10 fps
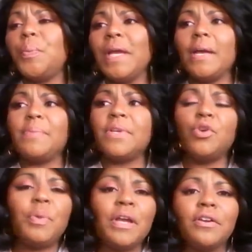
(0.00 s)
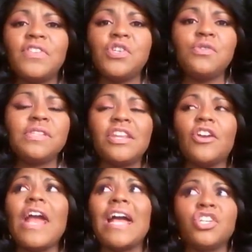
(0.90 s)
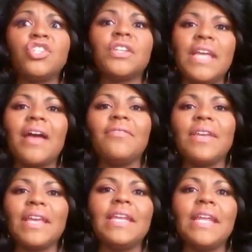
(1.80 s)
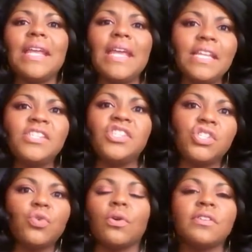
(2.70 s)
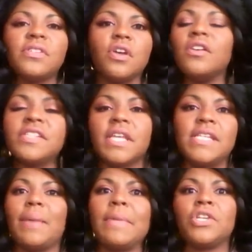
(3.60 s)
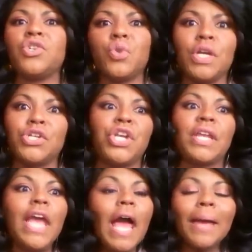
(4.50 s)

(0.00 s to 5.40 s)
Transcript: pick up a new pair of shoes, and they're actually having an in-store salsa demonstration.